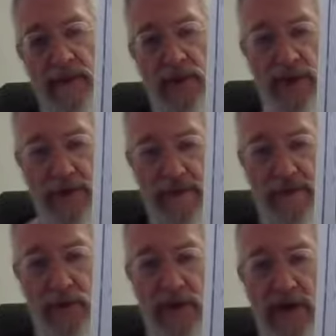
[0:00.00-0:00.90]
So a
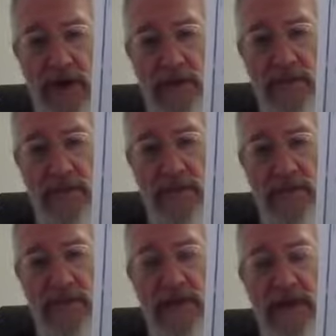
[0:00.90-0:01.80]
Tavul Yom,
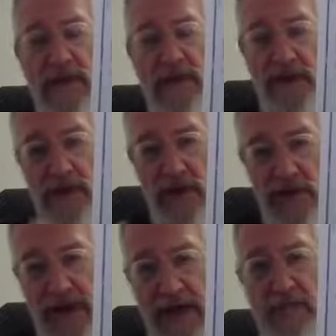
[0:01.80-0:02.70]
he's
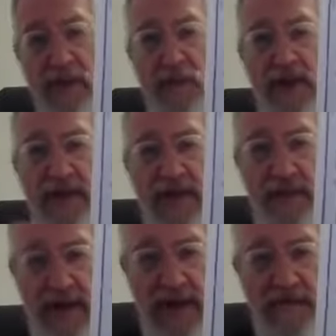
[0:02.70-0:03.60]
Tomei, but went to
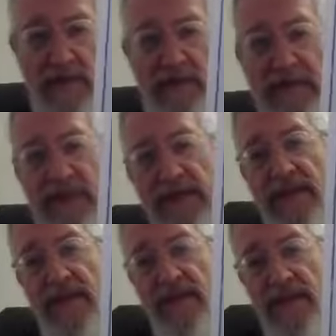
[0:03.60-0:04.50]
the mikveh, but
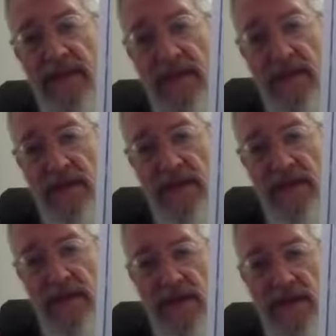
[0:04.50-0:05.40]
didn't
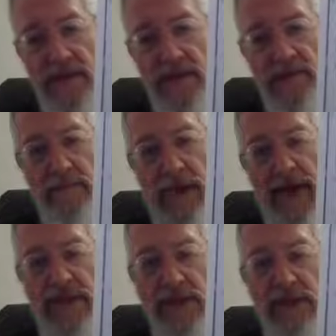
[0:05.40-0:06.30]
uh,
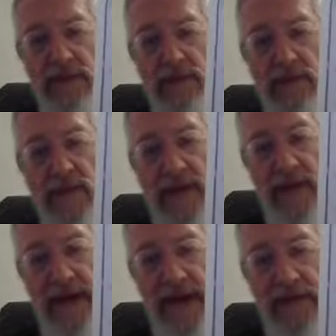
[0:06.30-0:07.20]
pass through.
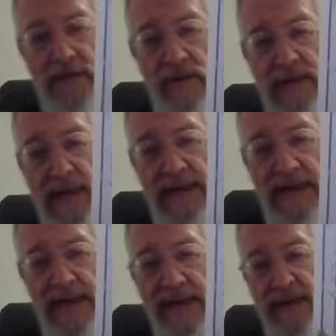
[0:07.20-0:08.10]
A nightfall
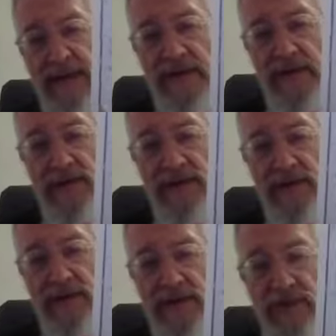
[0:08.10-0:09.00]
cannot enter the
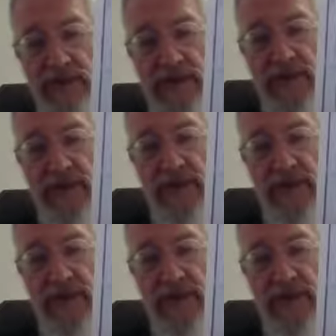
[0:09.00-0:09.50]
Ezra's Nashim.